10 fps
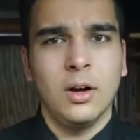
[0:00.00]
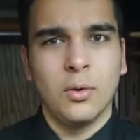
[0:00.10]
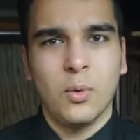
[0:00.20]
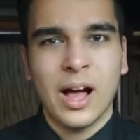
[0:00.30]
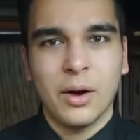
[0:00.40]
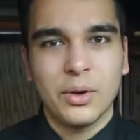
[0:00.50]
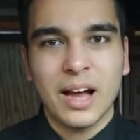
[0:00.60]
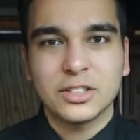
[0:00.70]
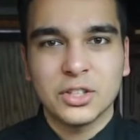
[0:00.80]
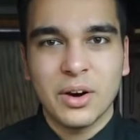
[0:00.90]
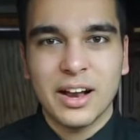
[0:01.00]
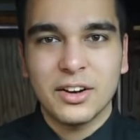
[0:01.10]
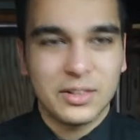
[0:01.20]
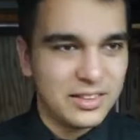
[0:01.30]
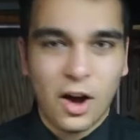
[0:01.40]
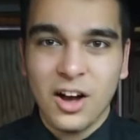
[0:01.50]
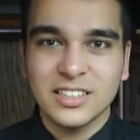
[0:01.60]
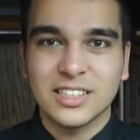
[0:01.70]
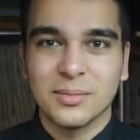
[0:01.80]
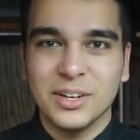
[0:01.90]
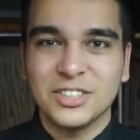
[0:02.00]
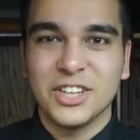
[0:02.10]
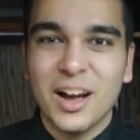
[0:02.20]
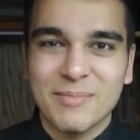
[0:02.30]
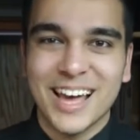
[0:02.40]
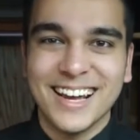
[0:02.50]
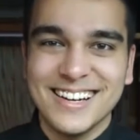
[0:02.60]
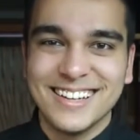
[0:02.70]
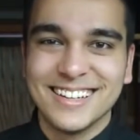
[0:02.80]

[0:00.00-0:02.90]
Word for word: Oh wow, you actually know how to, awesome, good job, man.